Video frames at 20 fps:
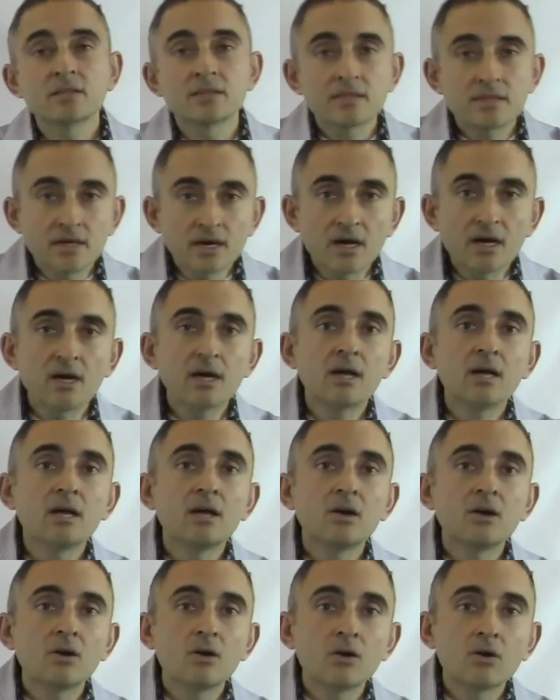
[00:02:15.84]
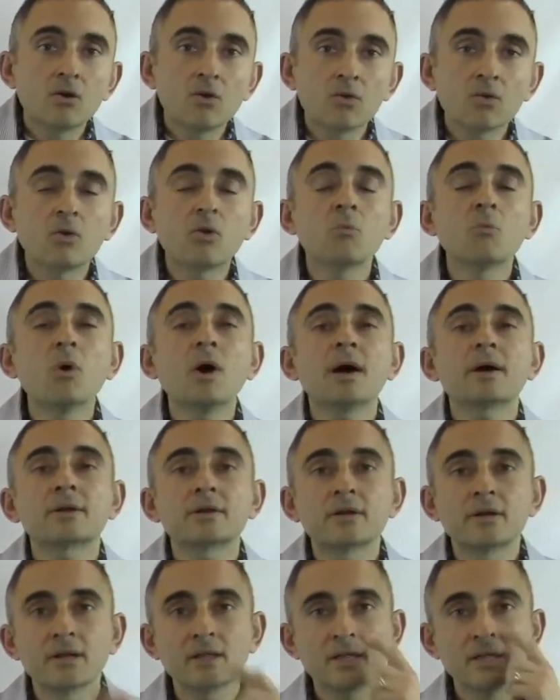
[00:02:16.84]
the whole home
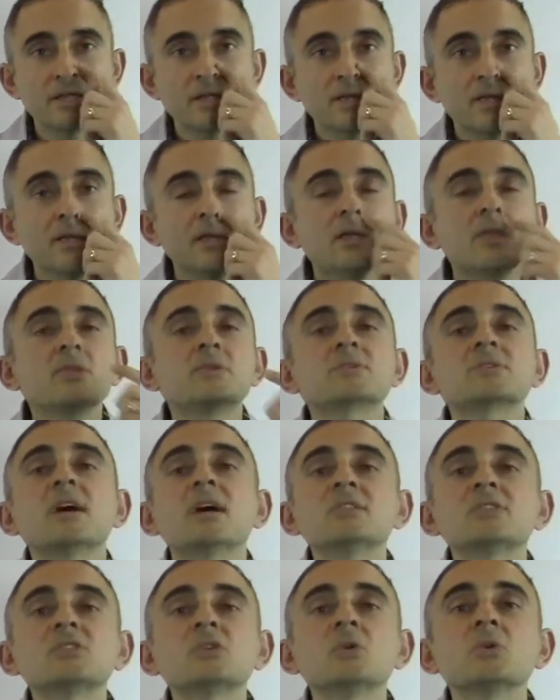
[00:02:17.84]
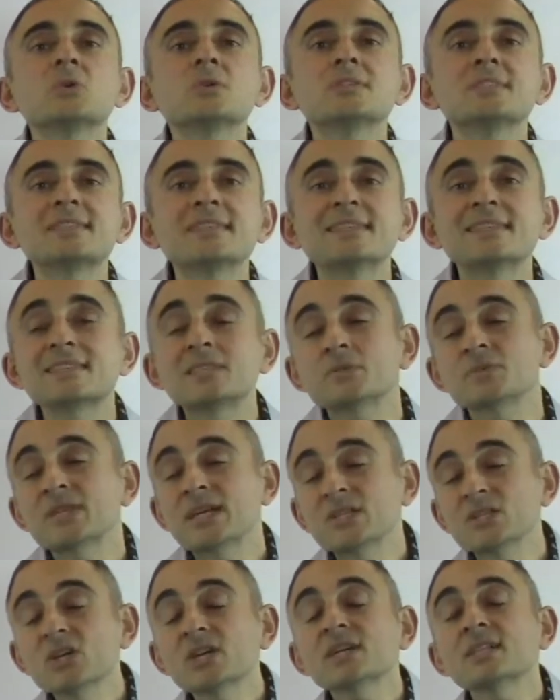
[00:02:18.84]
water. There's also systems
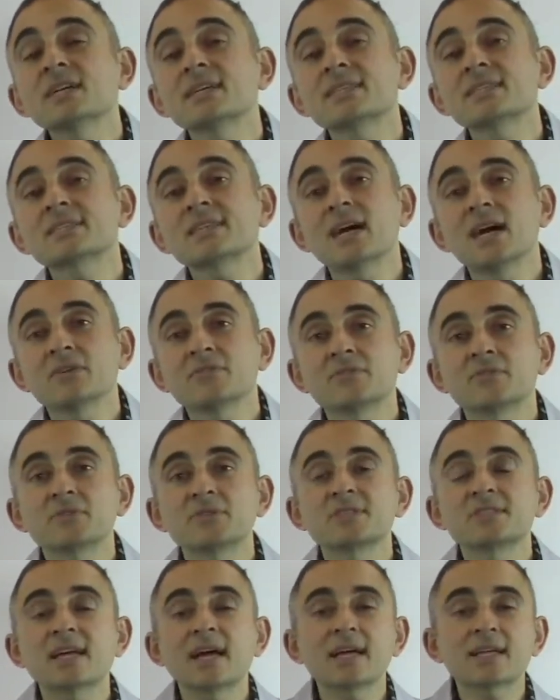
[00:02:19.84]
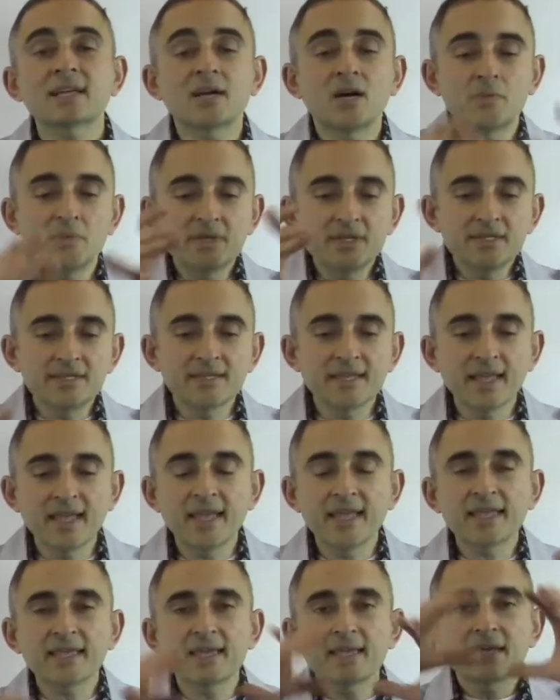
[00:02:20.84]
that look like softeners that come in a
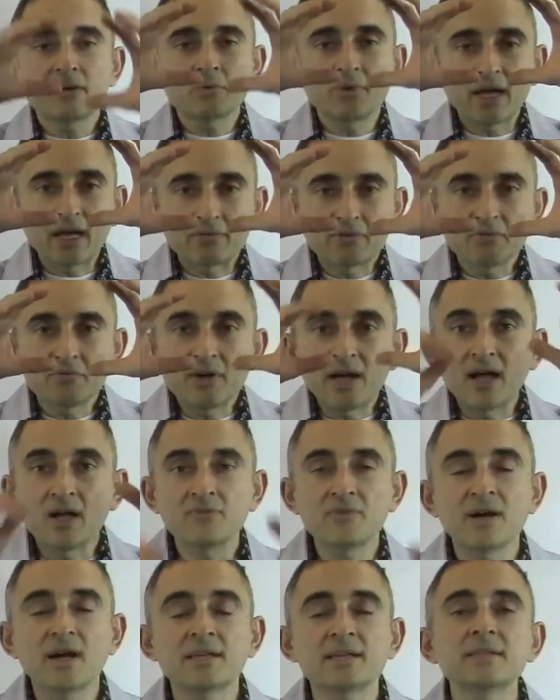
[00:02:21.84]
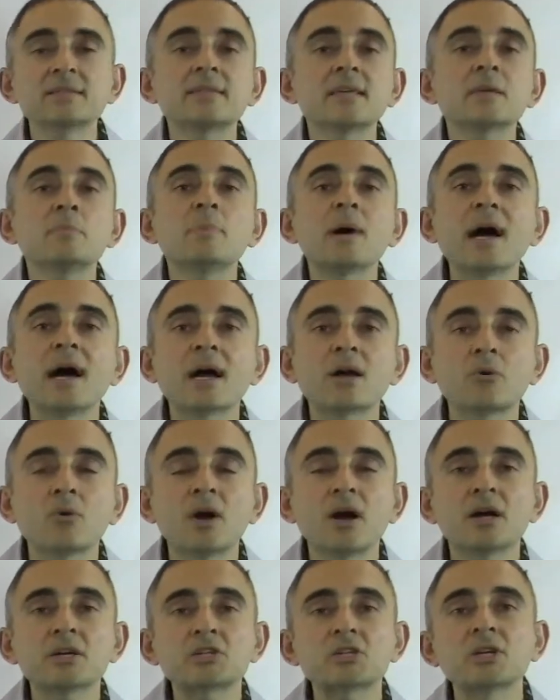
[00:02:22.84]
tank, will have a valve on it, they
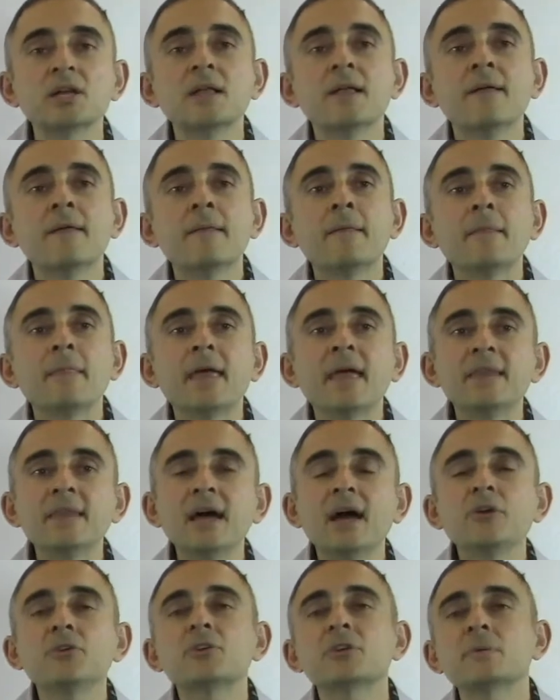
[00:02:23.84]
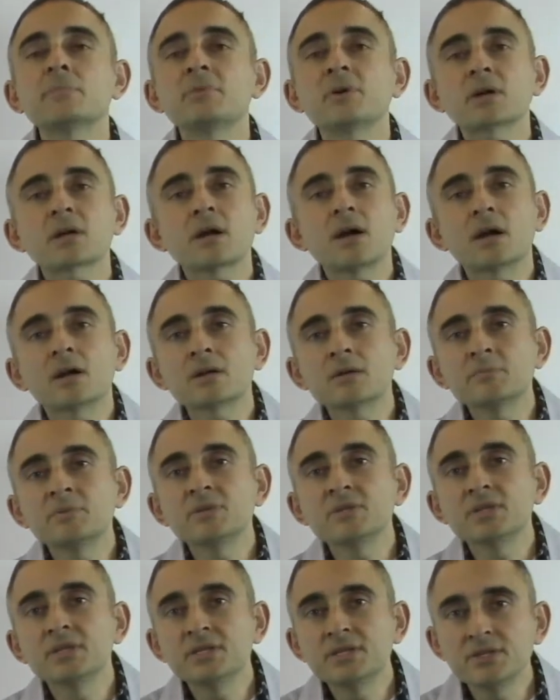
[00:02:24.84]
backwash, and now you can put
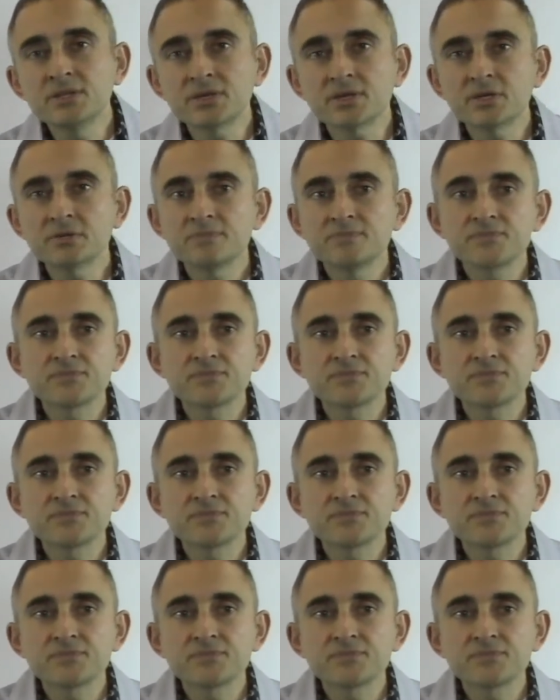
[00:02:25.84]
carbon in here.